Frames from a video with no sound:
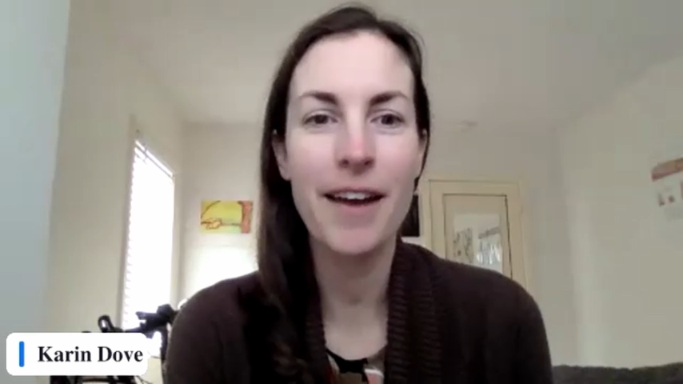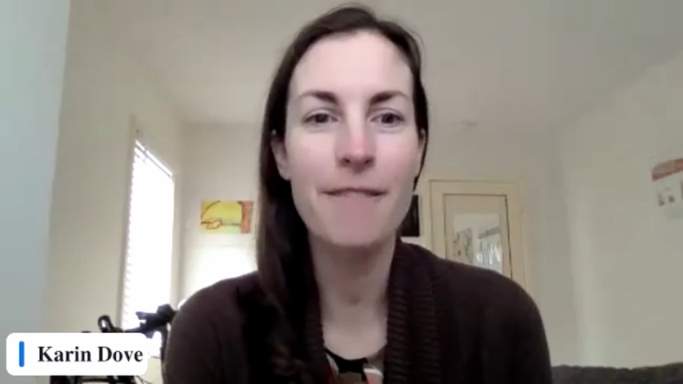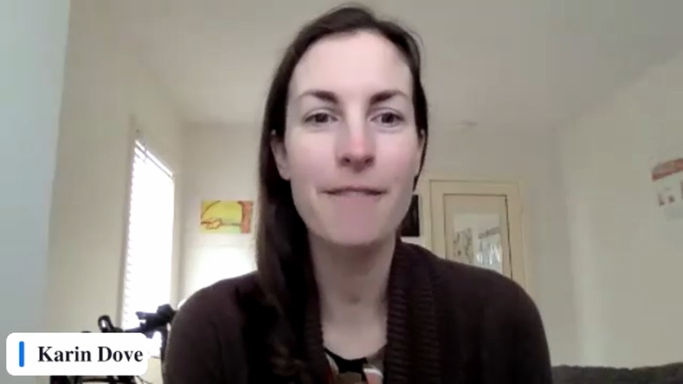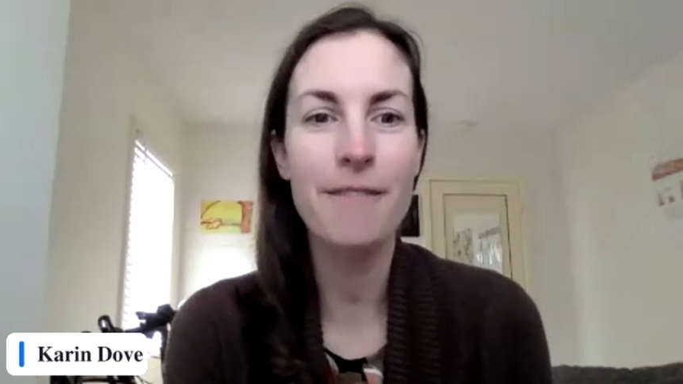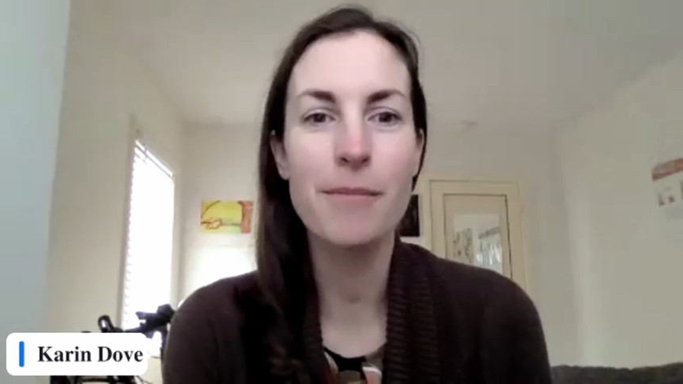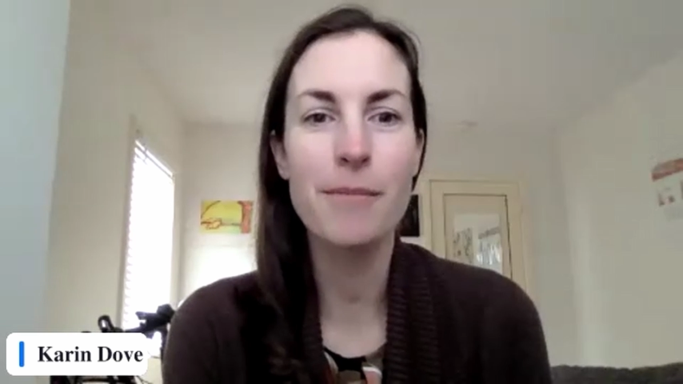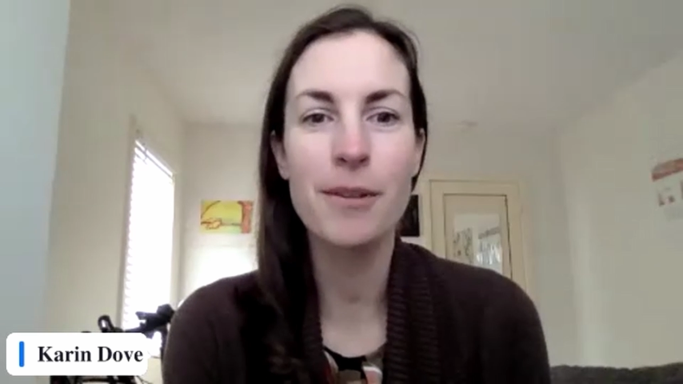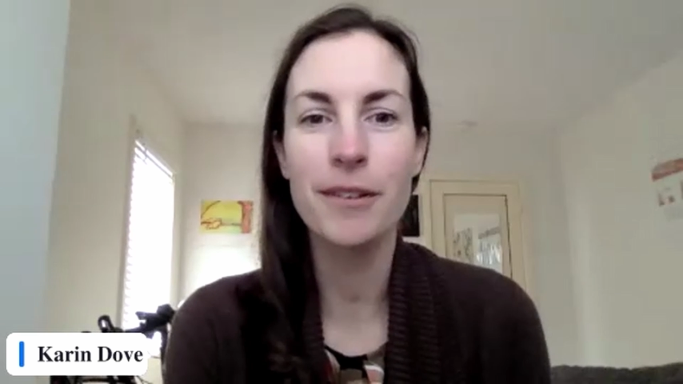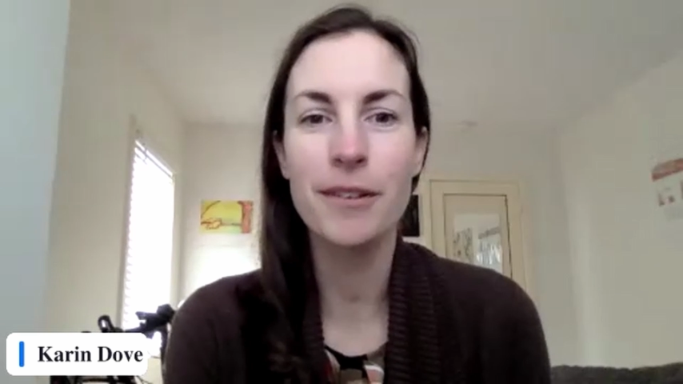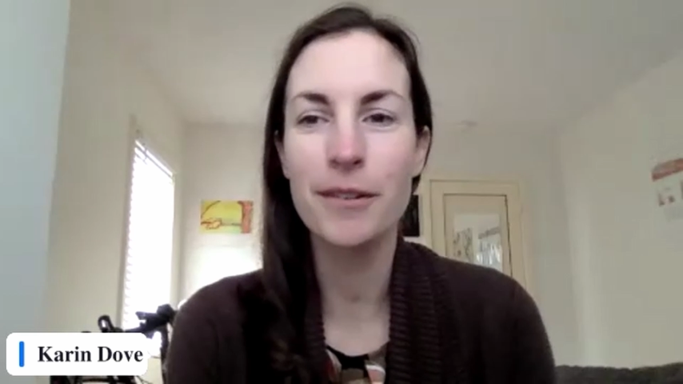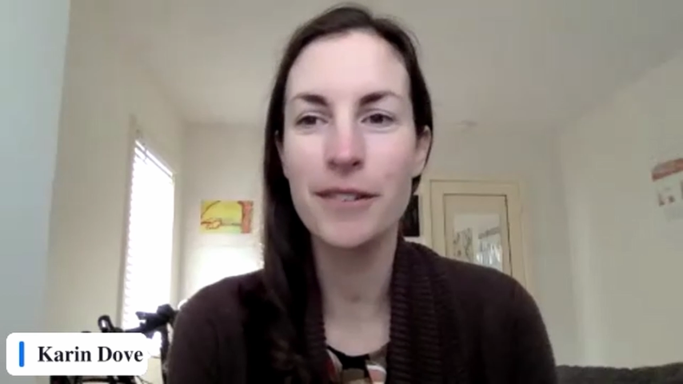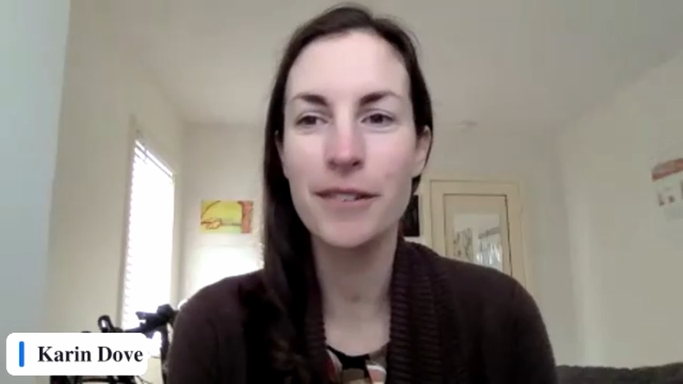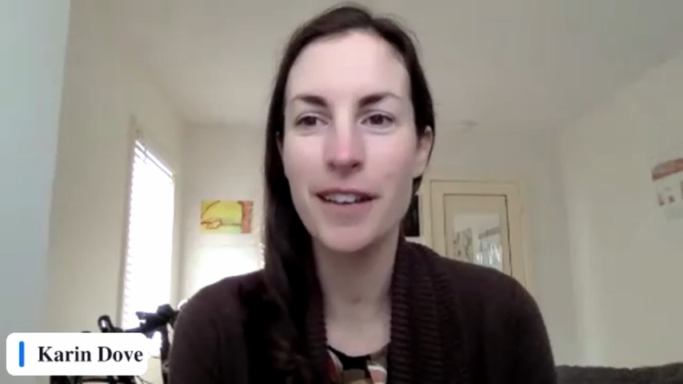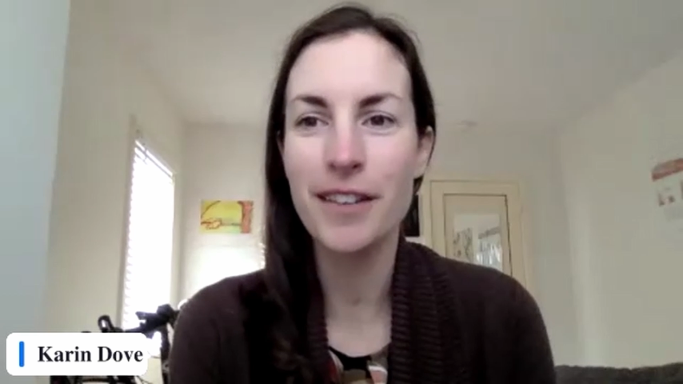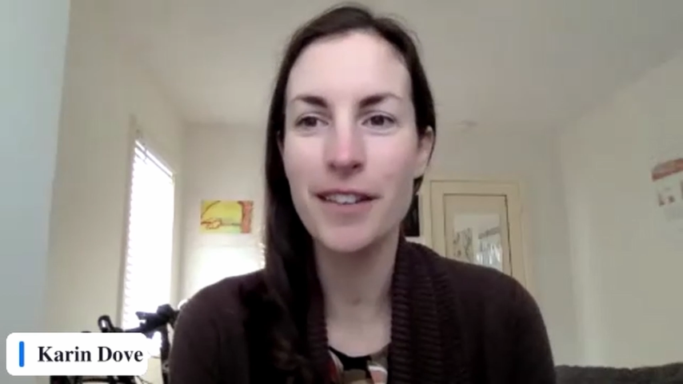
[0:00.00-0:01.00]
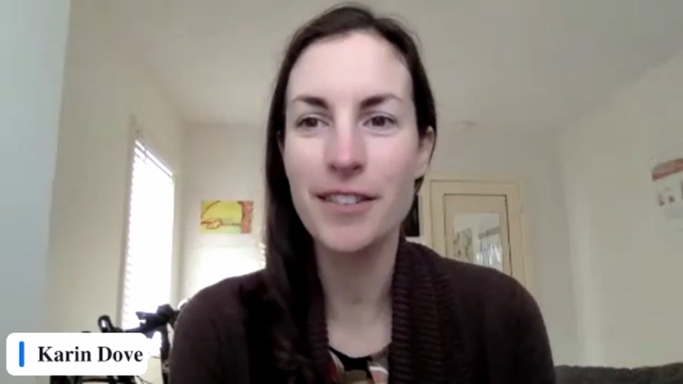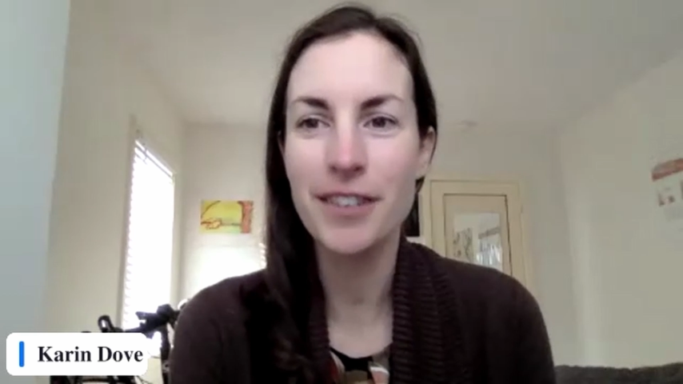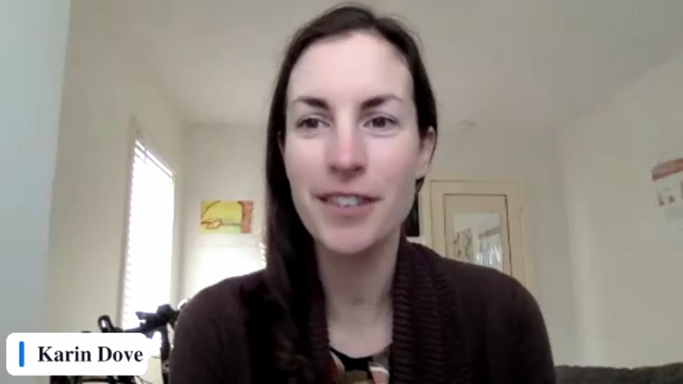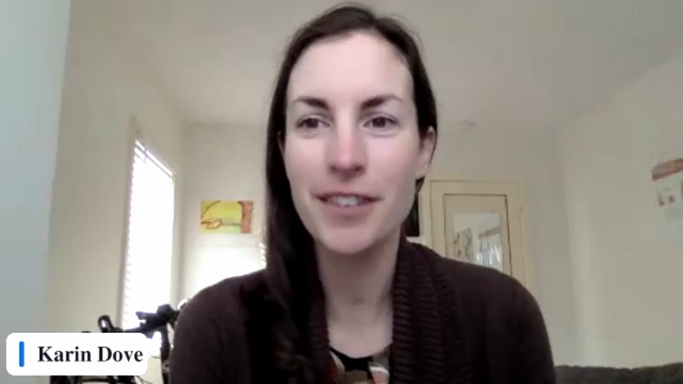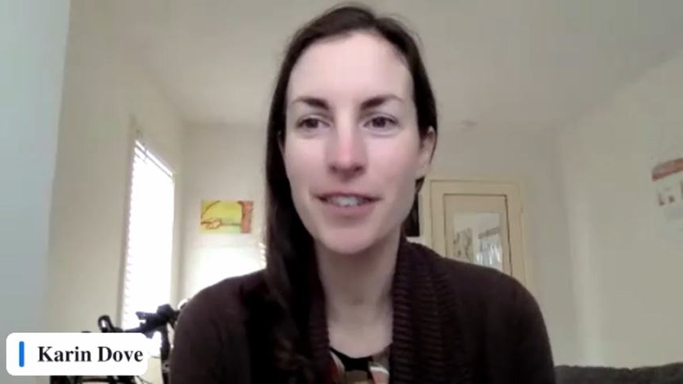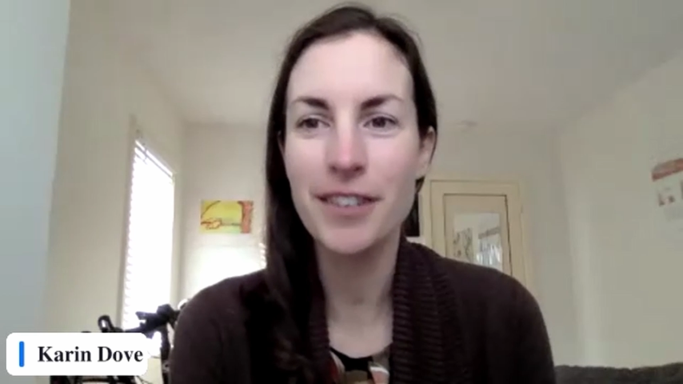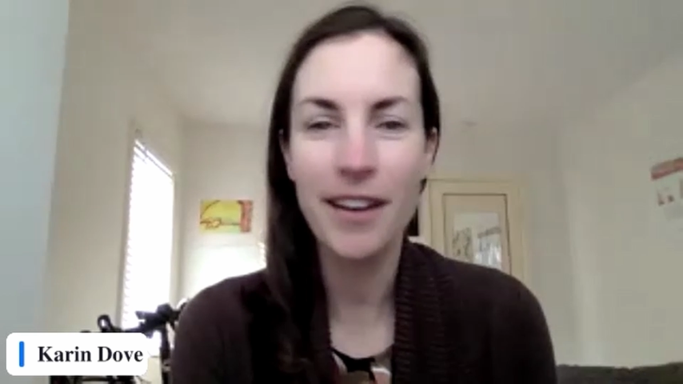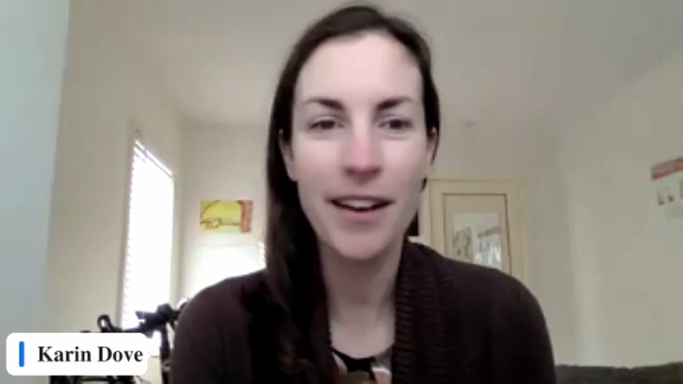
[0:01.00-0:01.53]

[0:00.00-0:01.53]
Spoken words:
FM Association,